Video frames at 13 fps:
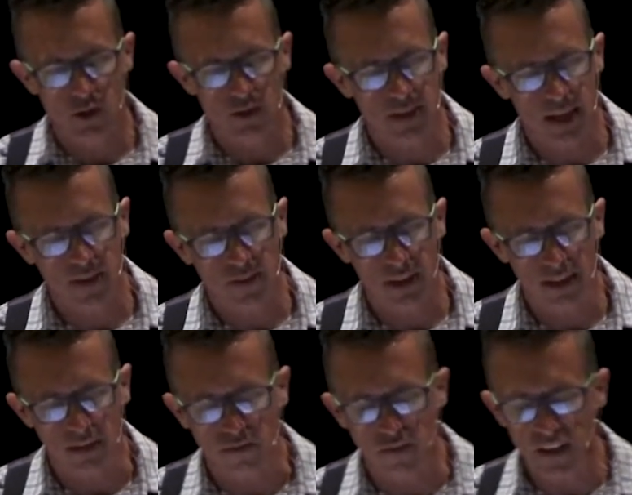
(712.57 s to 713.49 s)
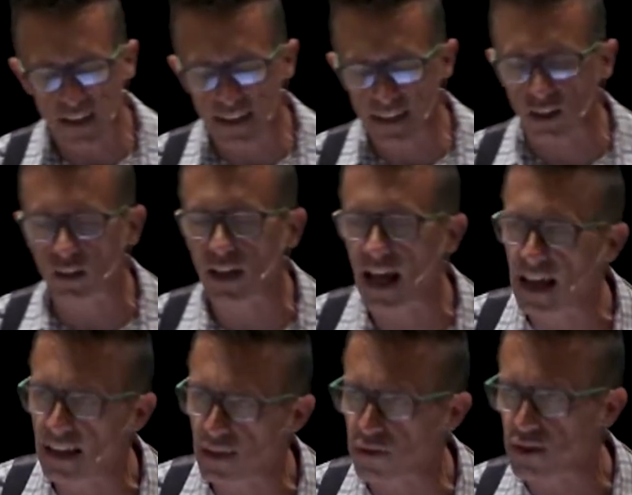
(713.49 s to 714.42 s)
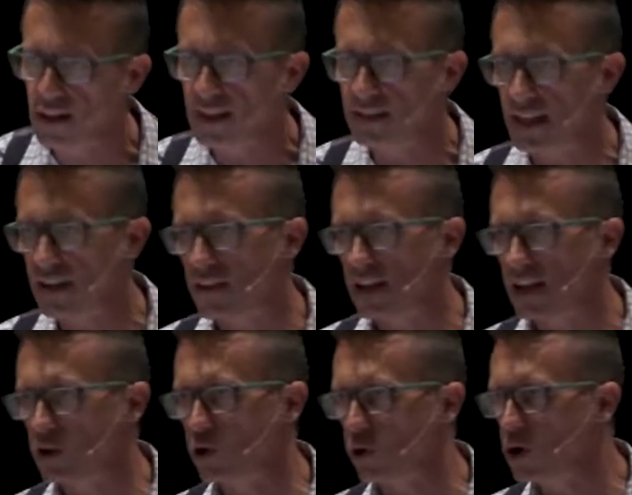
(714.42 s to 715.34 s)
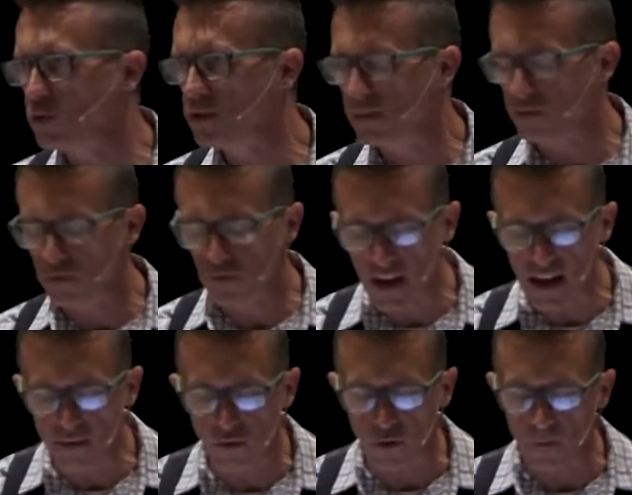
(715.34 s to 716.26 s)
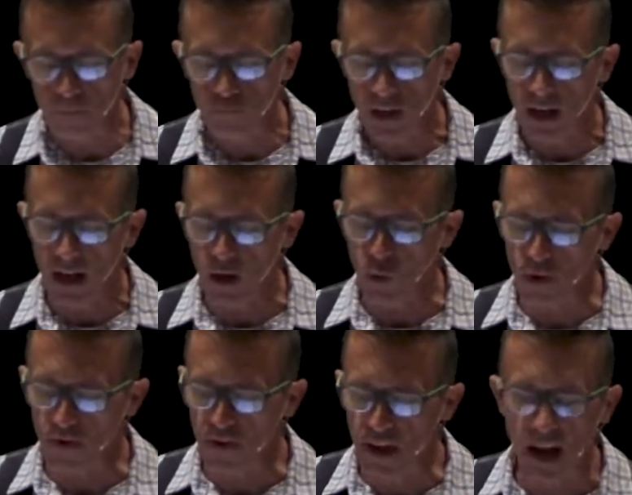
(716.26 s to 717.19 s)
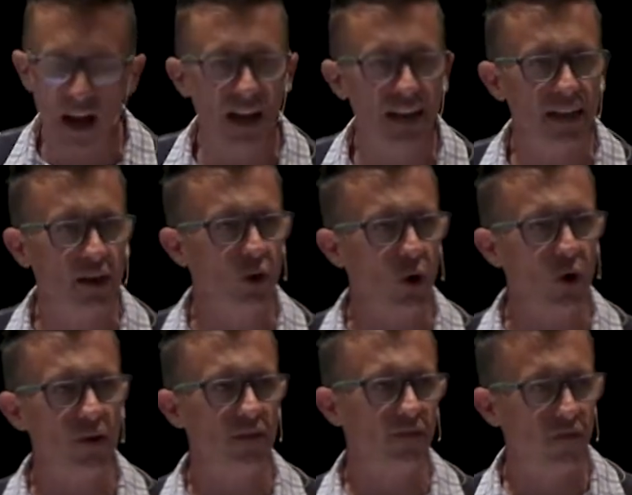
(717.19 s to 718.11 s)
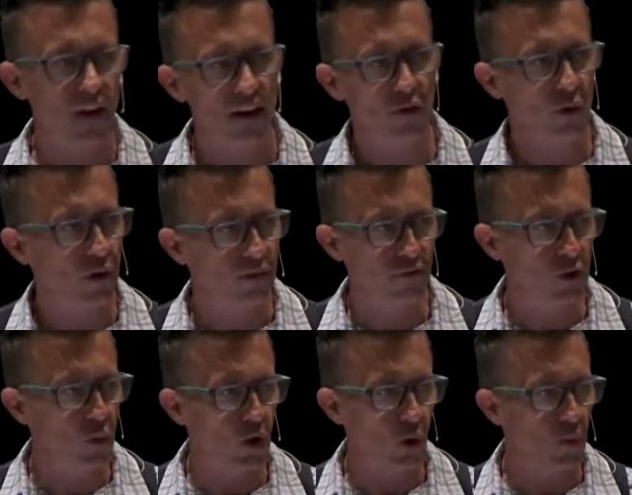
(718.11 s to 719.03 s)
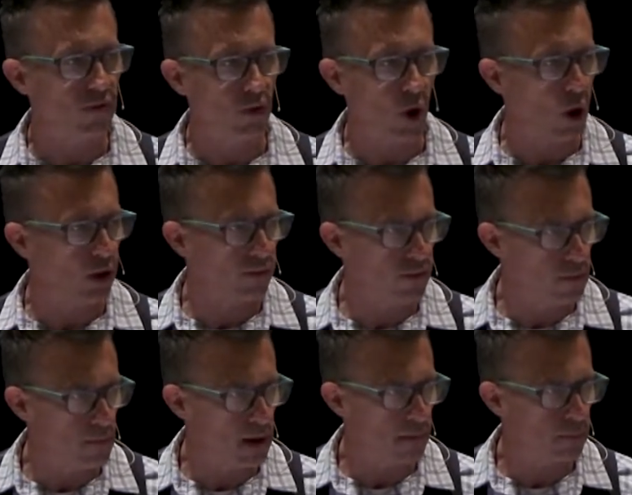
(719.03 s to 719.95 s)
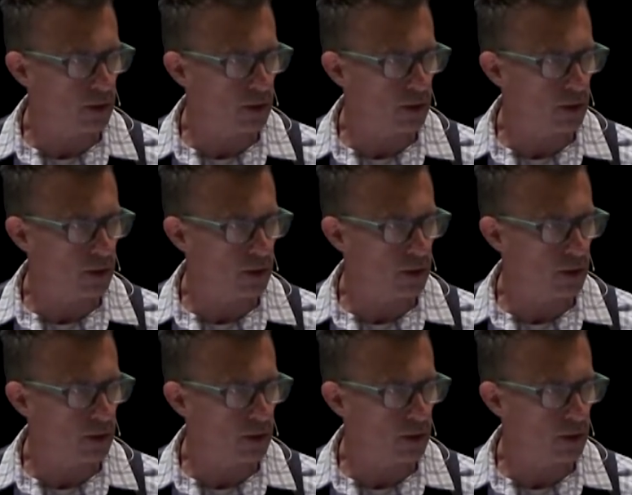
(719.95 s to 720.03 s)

David had defeated Goliath. David had grown in favor uh, with God. He had grown in favor, if you will, with all of the men.